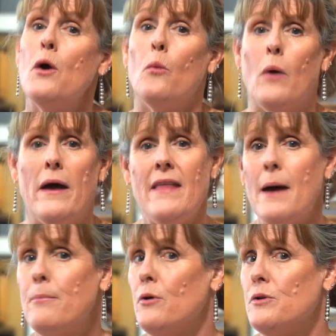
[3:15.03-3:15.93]
when
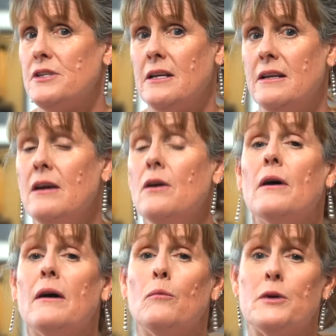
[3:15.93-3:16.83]
that person
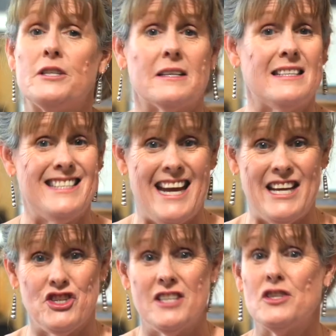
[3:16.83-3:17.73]
was
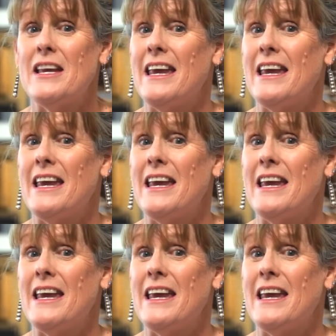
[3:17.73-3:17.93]
contagious,